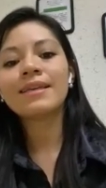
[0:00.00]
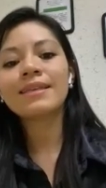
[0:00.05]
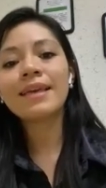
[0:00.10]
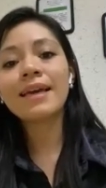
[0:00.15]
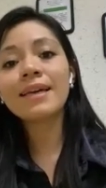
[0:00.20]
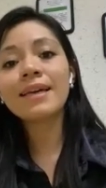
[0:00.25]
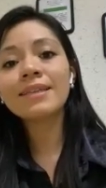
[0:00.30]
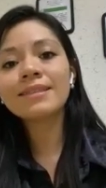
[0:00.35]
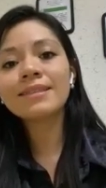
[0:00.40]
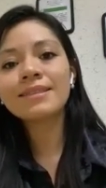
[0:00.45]

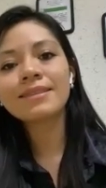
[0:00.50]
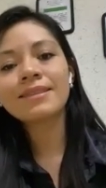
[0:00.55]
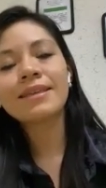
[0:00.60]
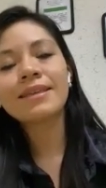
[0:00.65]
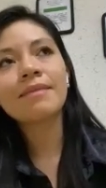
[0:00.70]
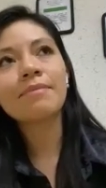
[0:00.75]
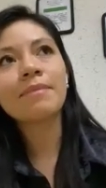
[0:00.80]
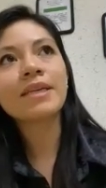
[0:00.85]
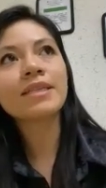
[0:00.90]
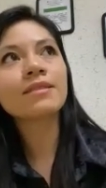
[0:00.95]
yes
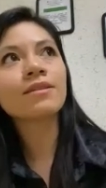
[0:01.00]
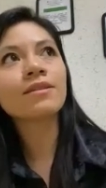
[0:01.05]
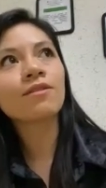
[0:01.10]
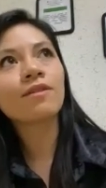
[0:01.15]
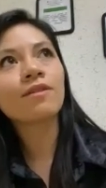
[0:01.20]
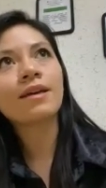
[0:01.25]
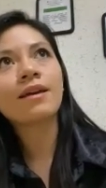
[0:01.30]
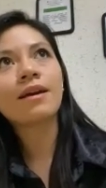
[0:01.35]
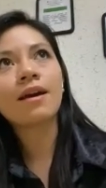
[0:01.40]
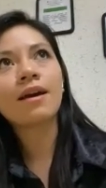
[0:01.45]
in
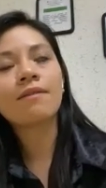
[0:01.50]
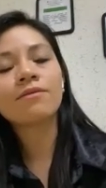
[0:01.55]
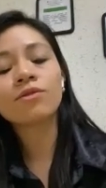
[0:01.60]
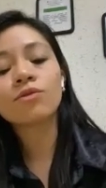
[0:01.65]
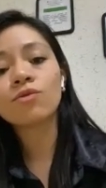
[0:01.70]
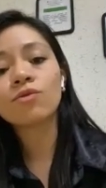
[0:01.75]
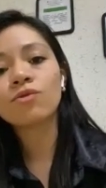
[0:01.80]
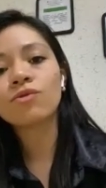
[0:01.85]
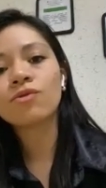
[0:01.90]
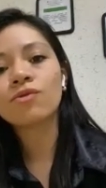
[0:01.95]
mexico i have
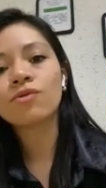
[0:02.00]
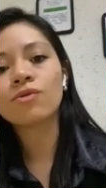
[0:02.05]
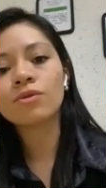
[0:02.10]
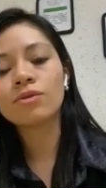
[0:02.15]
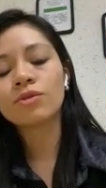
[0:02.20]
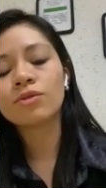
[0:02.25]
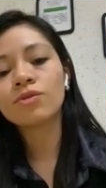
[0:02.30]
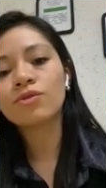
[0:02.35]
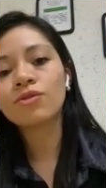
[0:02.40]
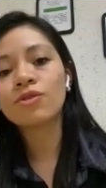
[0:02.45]
two
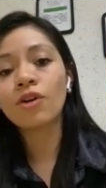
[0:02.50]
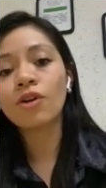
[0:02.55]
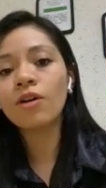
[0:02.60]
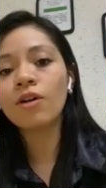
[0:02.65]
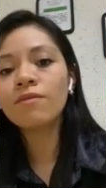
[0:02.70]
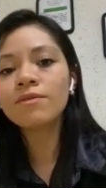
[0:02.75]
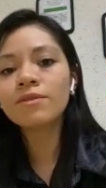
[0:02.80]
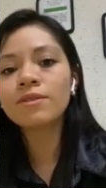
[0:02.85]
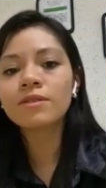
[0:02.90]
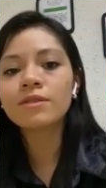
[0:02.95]
two
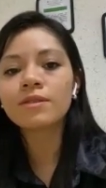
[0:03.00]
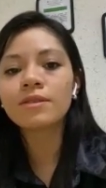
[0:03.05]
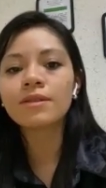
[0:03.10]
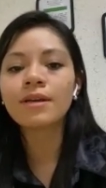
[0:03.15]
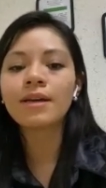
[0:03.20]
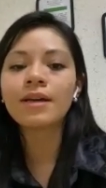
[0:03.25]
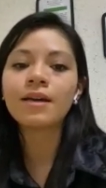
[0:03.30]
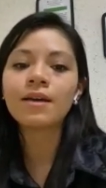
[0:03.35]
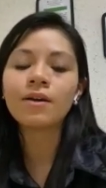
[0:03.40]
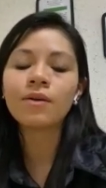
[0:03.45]
jobs
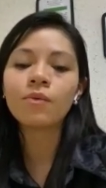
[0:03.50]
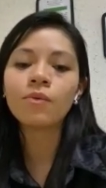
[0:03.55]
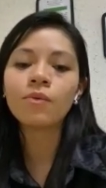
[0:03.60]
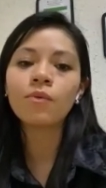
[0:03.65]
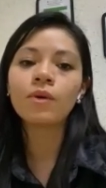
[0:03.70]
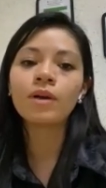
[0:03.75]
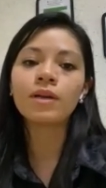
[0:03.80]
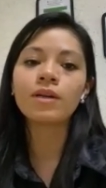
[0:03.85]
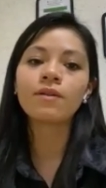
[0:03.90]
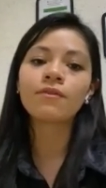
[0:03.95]
uh,
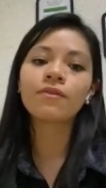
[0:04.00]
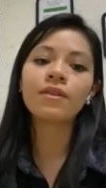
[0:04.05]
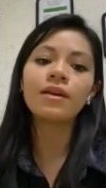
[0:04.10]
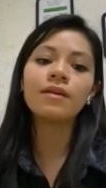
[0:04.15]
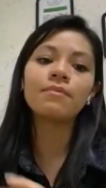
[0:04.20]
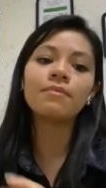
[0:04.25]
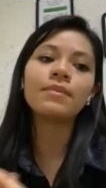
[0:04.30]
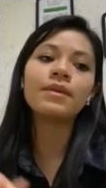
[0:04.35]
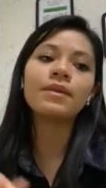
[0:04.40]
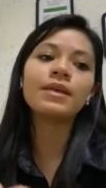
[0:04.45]
one of
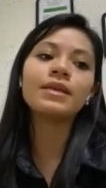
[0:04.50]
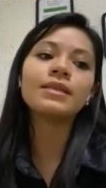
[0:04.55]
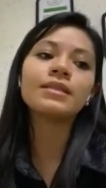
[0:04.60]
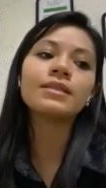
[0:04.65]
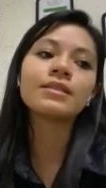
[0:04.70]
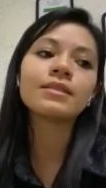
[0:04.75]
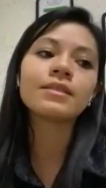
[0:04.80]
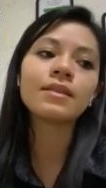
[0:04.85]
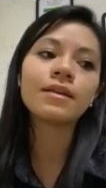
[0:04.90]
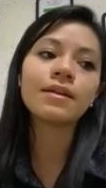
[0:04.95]
them
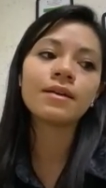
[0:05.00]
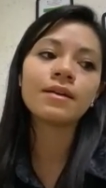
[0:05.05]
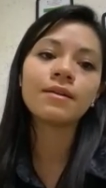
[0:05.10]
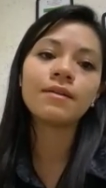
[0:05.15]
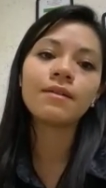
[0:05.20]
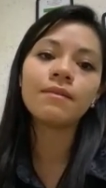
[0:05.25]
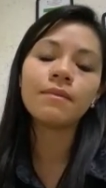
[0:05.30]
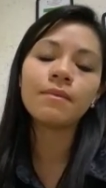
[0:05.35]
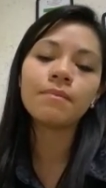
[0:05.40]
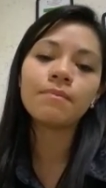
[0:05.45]
is
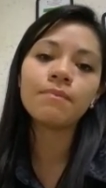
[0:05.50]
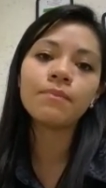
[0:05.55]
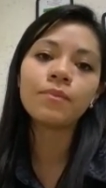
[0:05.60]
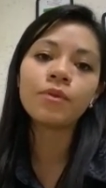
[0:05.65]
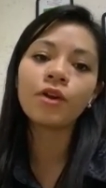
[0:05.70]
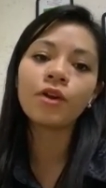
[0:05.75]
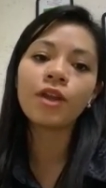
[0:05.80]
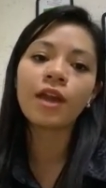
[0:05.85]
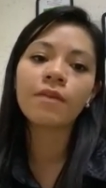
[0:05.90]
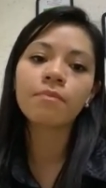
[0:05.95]
um,
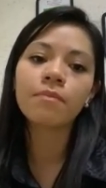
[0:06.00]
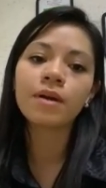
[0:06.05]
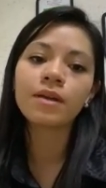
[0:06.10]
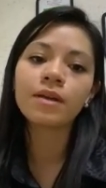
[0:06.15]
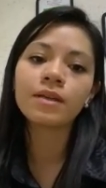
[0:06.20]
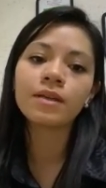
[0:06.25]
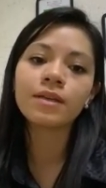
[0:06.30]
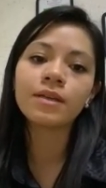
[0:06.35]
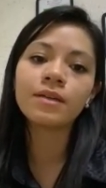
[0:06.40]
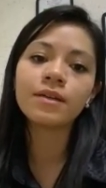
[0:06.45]
project
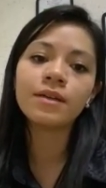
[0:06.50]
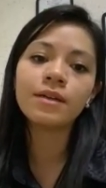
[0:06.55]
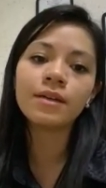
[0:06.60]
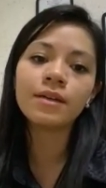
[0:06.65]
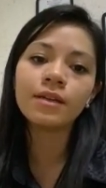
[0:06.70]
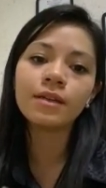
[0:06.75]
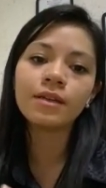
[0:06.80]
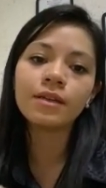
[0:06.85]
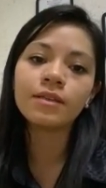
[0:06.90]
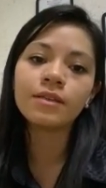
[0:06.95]
manager
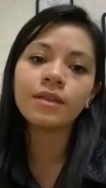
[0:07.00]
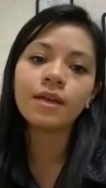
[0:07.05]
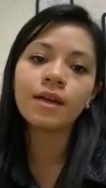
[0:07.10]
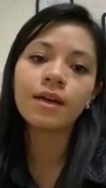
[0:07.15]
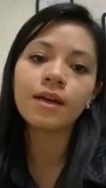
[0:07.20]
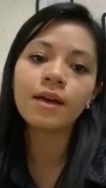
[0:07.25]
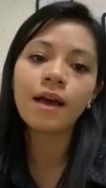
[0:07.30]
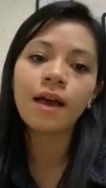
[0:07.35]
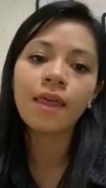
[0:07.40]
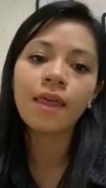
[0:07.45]
in
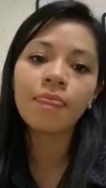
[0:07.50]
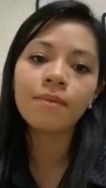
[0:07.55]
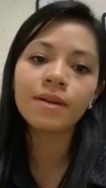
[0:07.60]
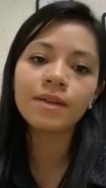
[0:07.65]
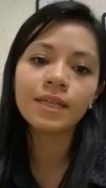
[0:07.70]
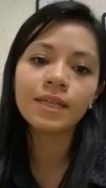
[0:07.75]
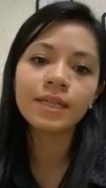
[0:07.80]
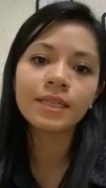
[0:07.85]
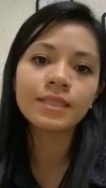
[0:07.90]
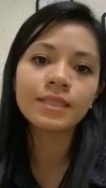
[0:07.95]
an
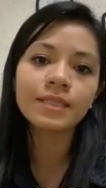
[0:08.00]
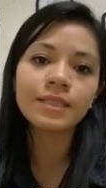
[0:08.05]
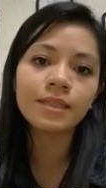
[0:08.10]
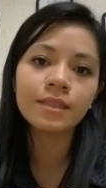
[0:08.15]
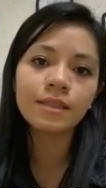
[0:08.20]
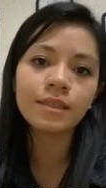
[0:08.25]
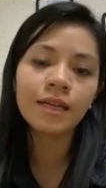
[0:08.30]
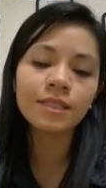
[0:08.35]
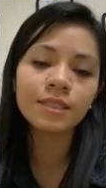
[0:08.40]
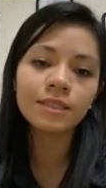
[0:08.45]

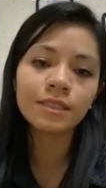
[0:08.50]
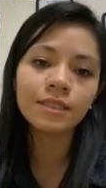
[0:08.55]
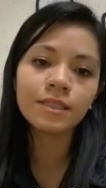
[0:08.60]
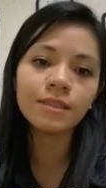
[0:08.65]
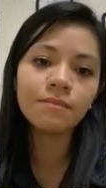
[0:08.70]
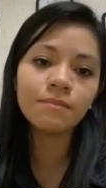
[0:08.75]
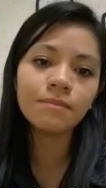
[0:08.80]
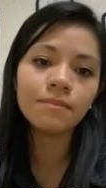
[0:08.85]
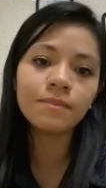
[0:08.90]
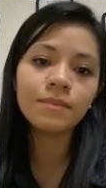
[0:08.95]
advertising
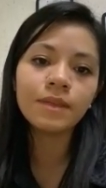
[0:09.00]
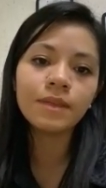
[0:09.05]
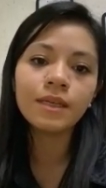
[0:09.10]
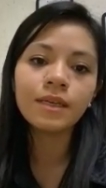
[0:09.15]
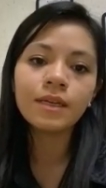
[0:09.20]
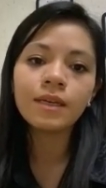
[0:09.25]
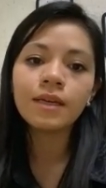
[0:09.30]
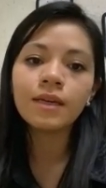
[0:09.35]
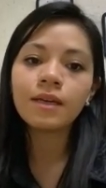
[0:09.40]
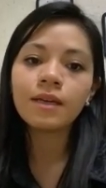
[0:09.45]
agency
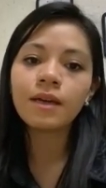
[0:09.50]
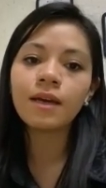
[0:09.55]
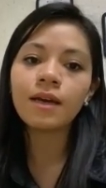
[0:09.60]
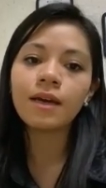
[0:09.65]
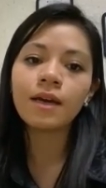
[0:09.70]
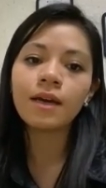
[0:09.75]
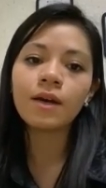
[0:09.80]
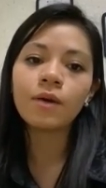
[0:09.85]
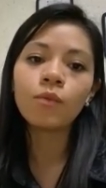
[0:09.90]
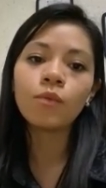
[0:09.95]
mm-hmm.
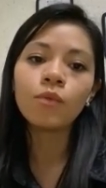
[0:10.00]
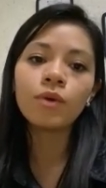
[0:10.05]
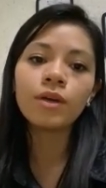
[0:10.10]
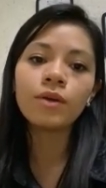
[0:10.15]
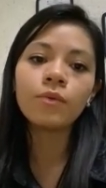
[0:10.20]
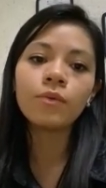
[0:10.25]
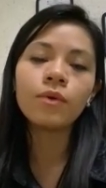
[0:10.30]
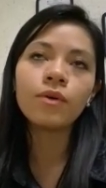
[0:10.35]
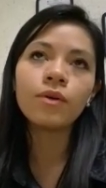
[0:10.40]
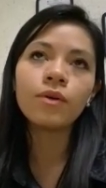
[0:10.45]
uh,
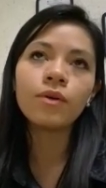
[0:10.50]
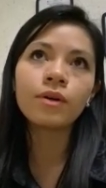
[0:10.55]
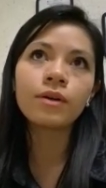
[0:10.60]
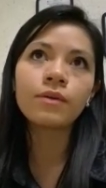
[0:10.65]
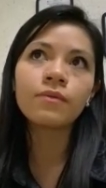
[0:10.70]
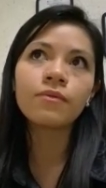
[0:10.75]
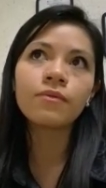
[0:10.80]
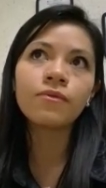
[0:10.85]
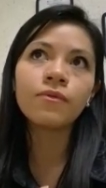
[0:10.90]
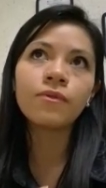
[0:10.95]
we
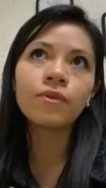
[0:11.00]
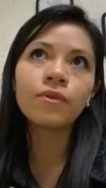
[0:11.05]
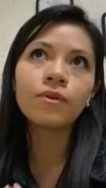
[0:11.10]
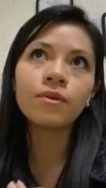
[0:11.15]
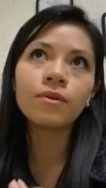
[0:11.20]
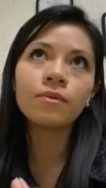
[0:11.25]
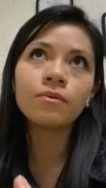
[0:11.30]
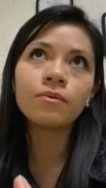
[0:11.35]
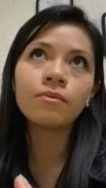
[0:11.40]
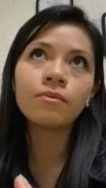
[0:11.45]
work
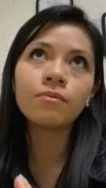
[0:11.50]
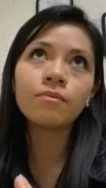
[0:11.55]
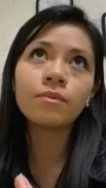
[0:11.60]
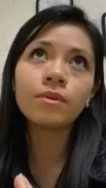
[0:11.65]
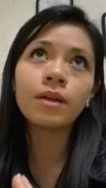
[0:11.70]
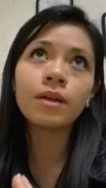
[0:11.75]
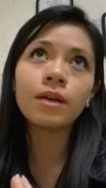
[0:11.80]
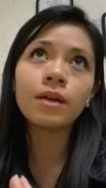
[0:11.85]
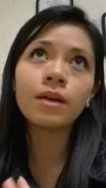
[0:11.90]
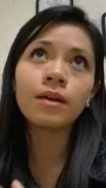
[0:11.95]
for
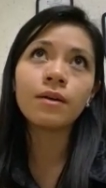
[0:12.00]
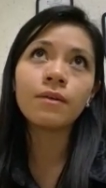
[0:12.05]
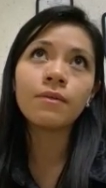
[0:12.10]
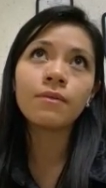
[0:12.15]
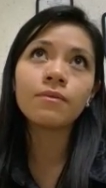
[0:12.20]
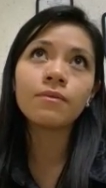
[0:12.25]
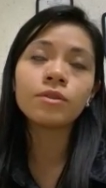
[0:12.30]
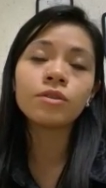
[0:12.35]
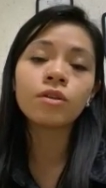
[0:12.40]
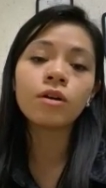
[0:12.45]
uh,
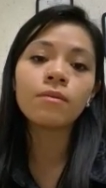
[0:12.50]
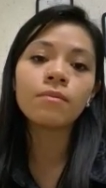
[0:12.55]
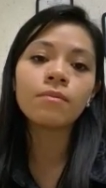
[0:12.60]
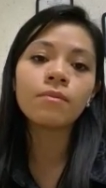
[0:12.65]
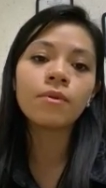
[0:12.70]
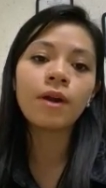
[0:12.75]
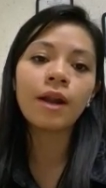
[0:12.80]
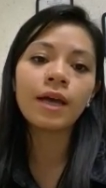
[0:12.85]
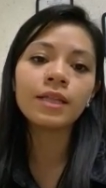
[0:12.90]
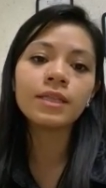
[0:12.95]
some
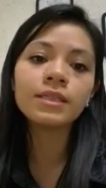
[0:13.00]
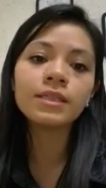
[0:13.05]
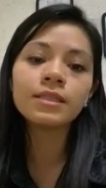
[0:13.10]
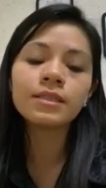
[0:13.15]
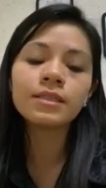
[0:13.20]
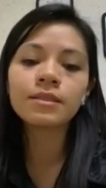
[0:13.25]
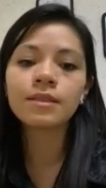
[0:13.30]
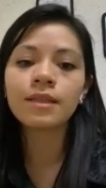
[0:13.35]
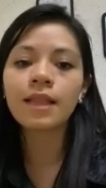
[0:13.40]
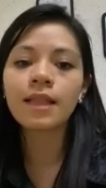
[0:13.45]

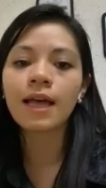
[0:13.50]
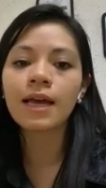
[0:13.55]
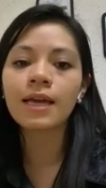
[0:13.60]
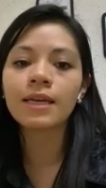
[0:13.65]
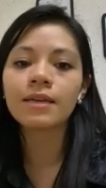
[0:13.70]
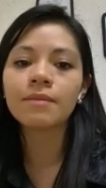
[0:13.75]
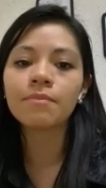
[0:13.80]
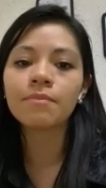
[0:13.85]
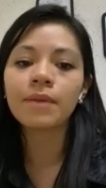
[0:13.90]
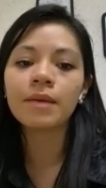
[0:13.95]
brands
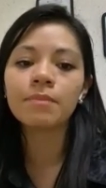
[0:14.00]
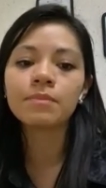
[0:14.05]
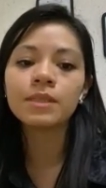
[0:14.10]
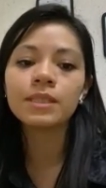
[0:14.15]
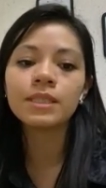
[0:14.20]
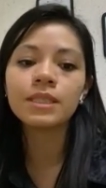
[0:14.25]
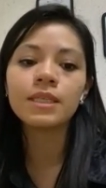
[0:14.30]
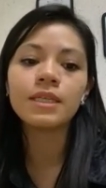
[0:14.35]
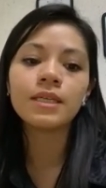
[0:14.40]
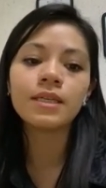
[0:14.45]
like
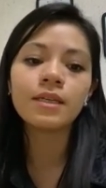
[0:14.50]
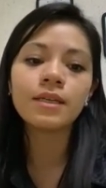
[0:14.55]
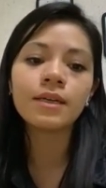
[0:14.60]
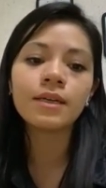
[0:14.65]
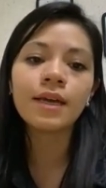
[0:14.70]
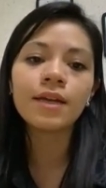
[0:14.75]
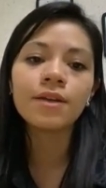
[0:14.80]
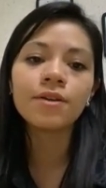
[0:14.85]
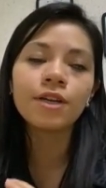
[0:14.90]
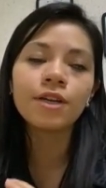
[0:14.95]
pepsi
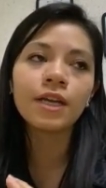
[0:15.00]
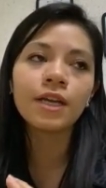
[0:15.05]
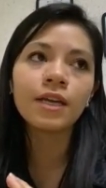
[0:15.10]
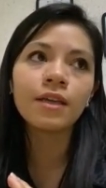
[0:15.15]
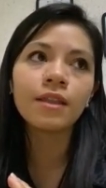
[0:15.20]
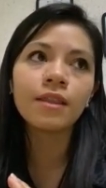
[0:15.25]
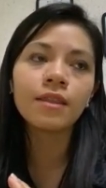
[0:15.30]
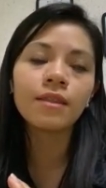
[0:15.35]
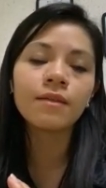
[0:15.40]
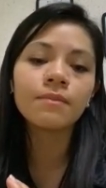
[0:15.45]

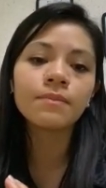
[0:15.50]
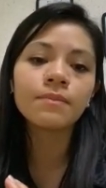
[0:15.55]
gatorade